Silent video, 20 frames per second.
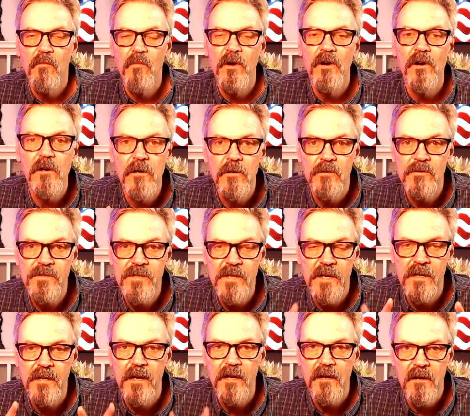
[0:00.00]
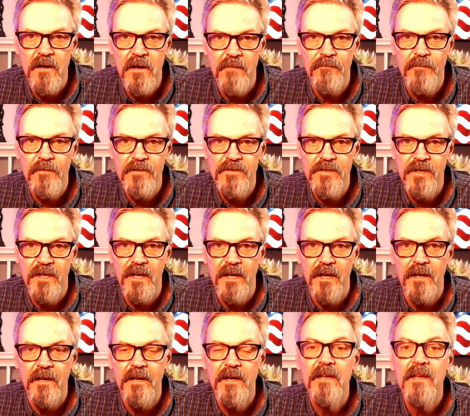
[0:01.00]
We're hosting a conference
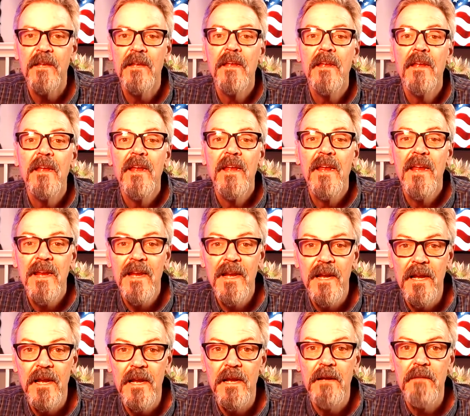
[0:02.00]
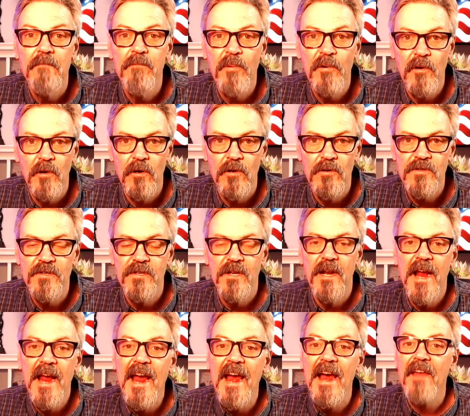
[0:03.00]
again in person
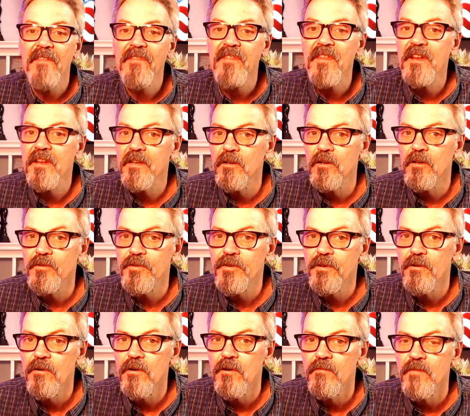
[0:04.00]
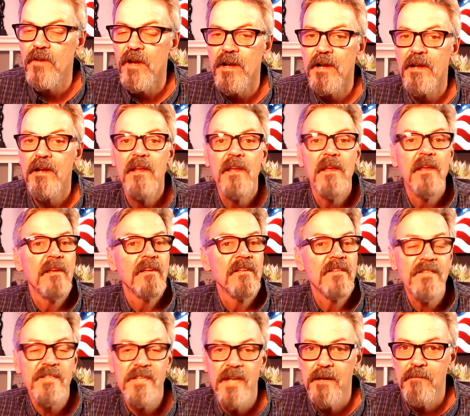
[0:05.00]
at the Hilton Irvine,
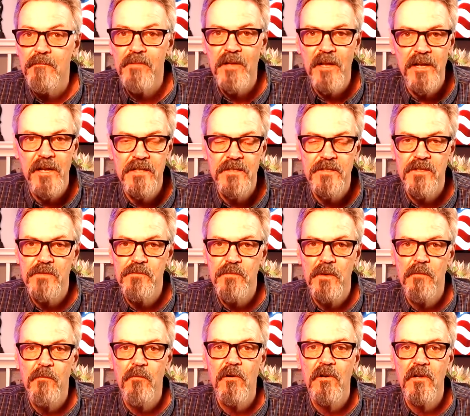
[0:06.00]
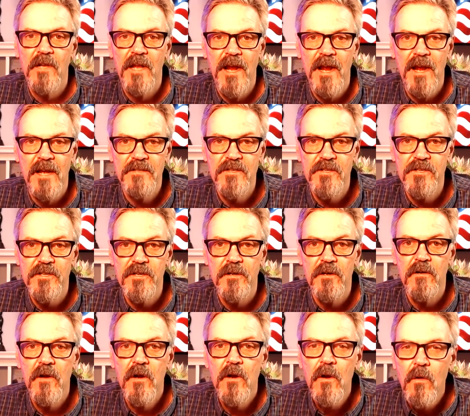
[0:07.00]
same place as we were last
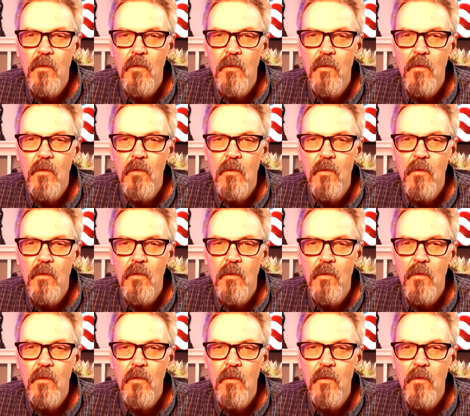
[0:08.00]
year.